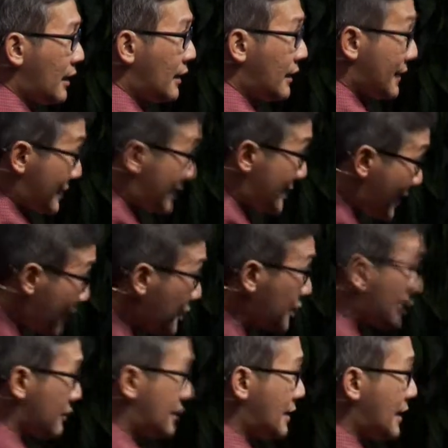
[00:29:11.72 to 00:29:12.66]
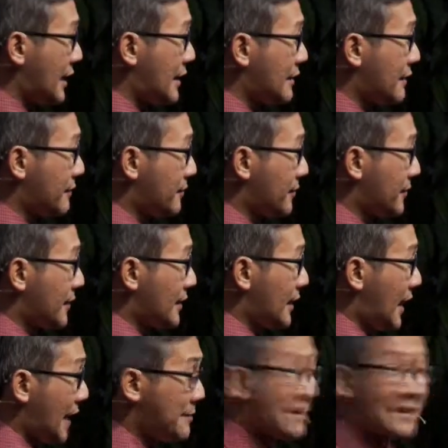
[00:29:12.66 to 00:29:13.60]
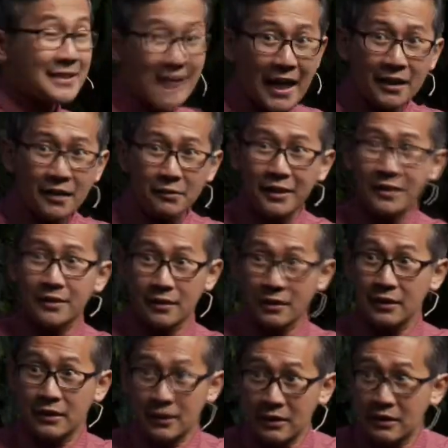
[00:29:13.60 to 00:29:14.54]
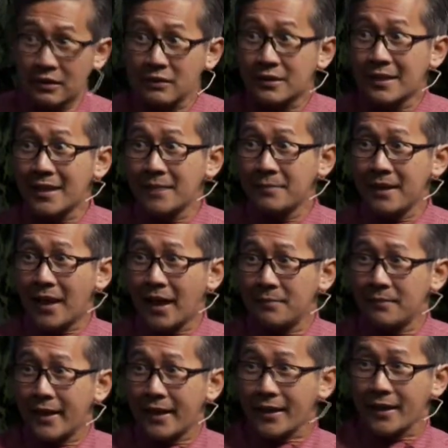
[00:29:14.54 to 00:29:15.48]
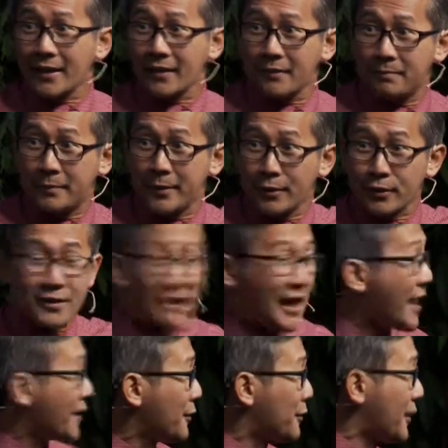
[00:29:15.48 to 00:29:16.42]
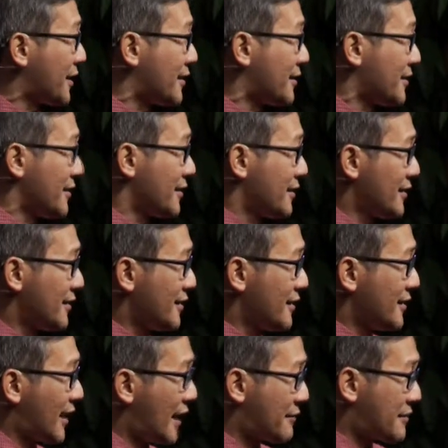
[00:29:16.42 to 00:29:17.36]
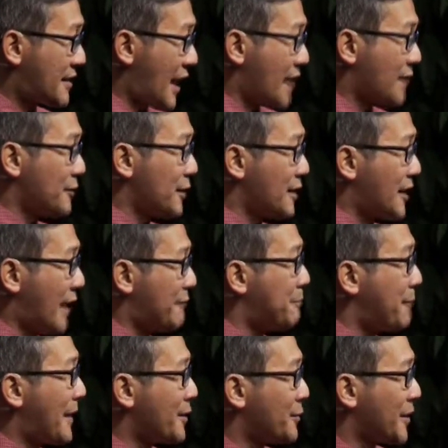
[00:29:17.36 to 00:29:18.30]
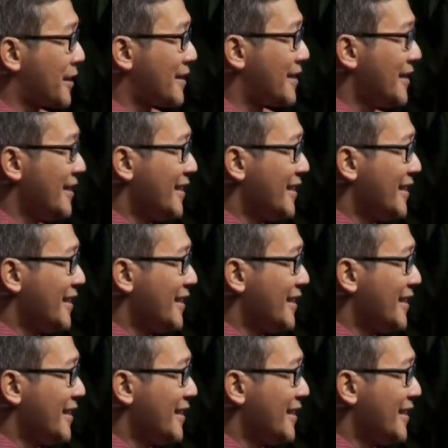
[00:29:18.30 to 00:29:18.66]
Seriously, I'm a sanguine. You see me, I'm like a pure sanguine. Half sanguine, half penguin.